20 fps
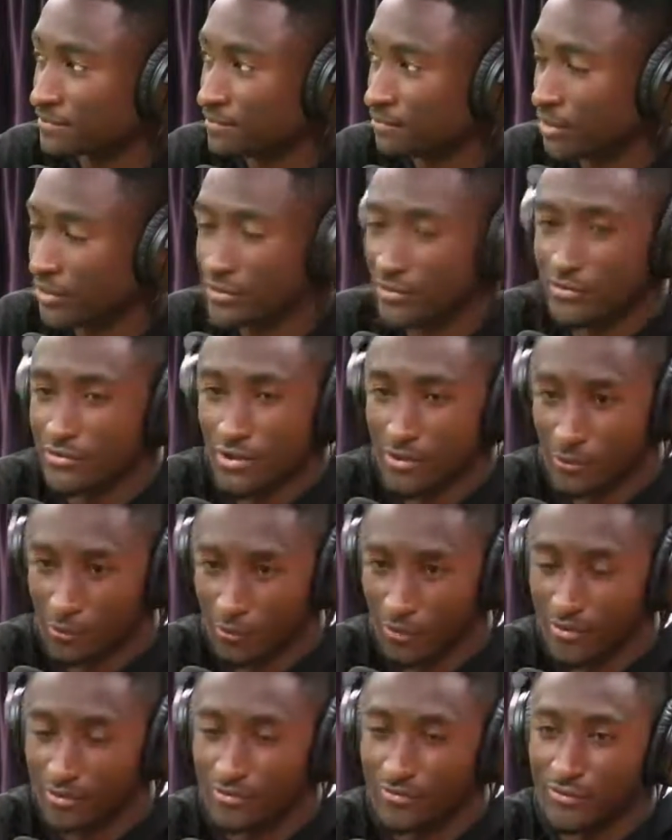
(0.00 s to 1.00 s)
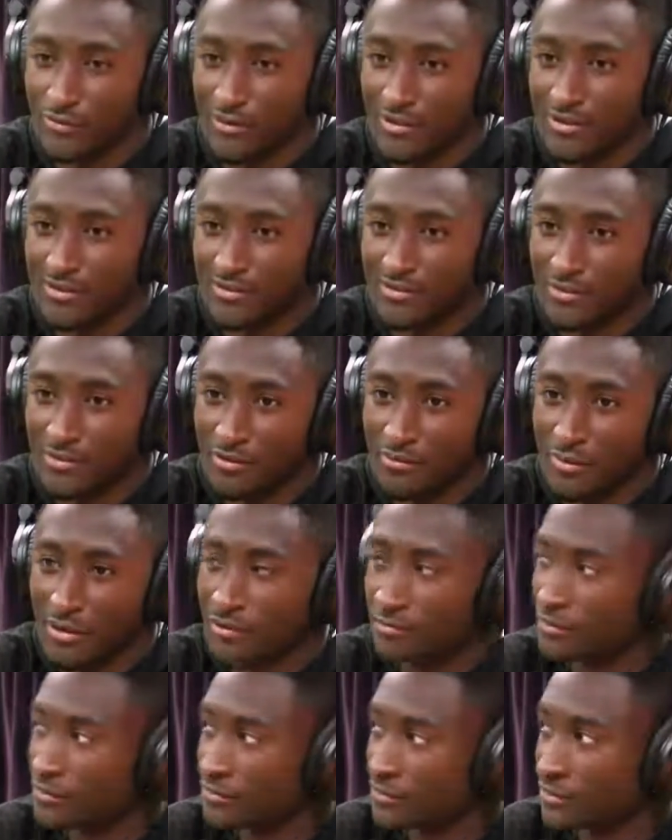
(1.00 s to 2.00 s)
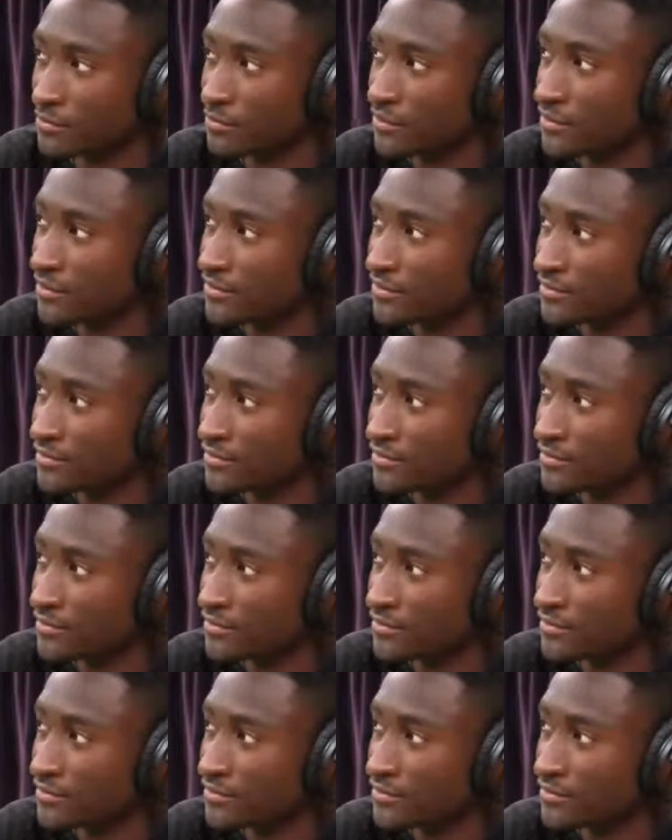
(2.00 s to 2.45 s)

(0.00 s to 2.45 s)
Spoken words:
But there's other words for it, so you might roof someone.